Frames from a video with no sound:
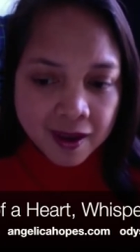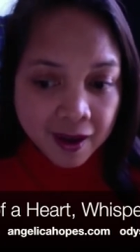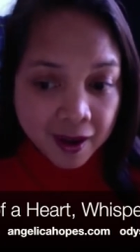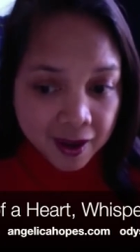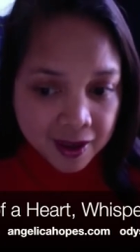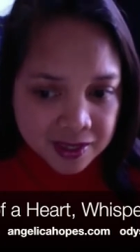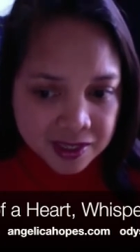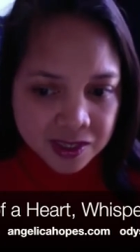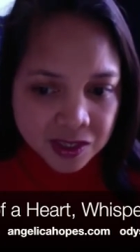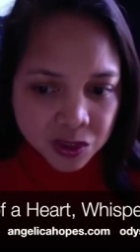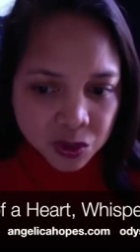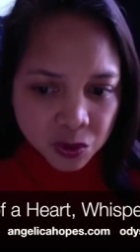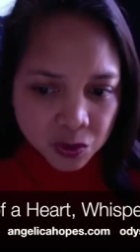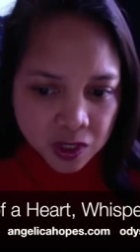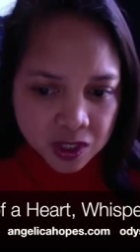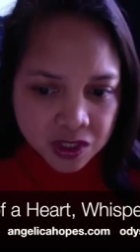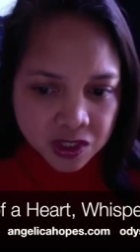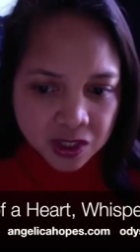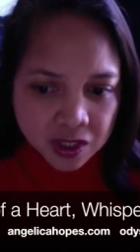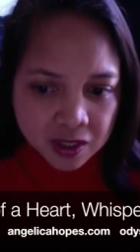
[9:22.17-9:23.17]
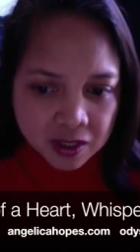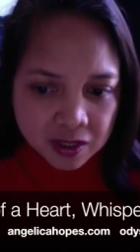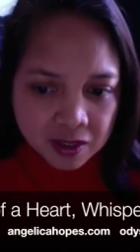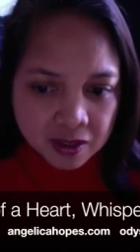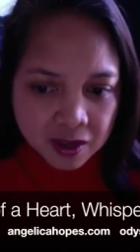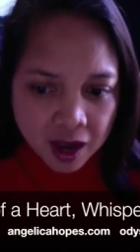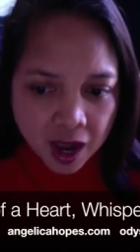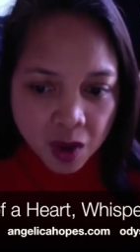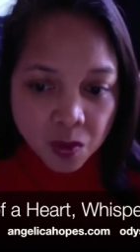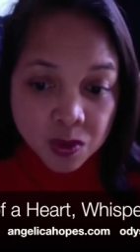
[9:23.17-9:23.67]
Ask Triksha.
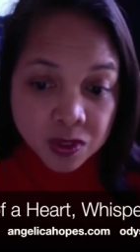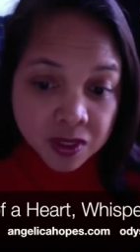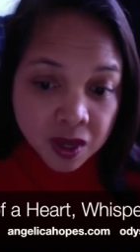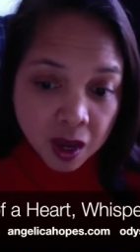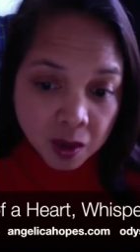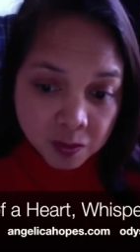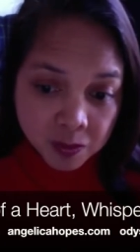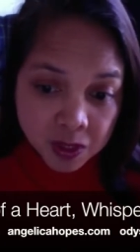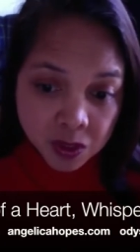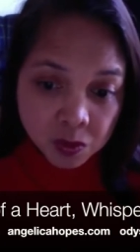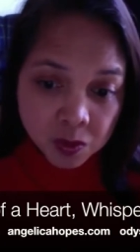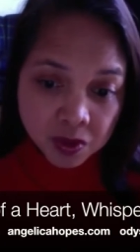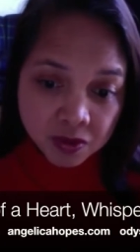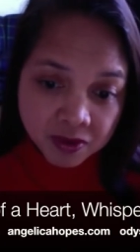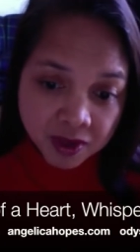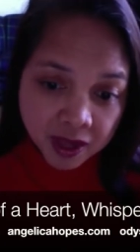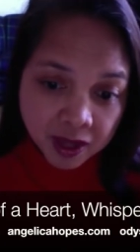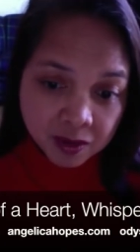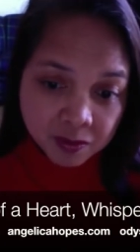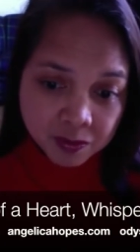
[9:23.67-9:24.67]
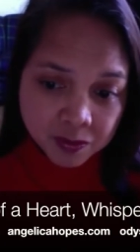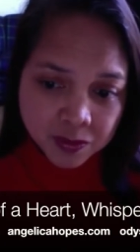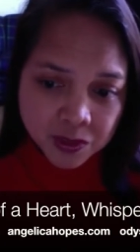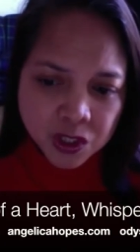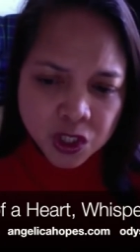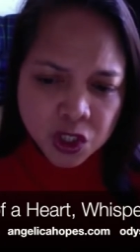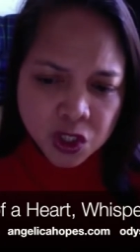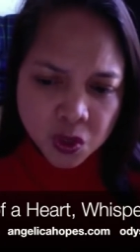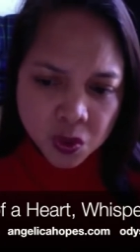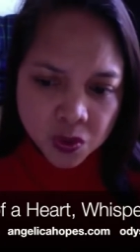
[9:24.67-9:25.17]
I was happy to be of help.
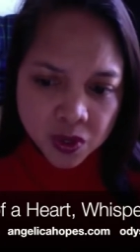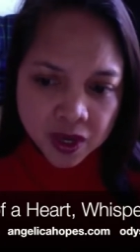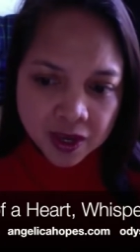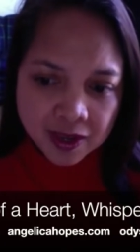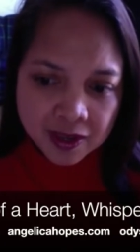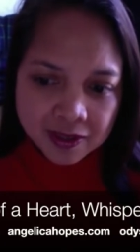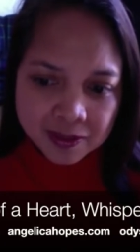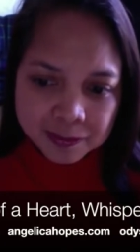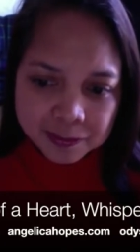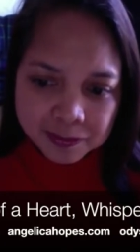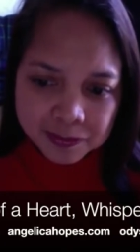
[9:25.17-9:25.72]
She's okay.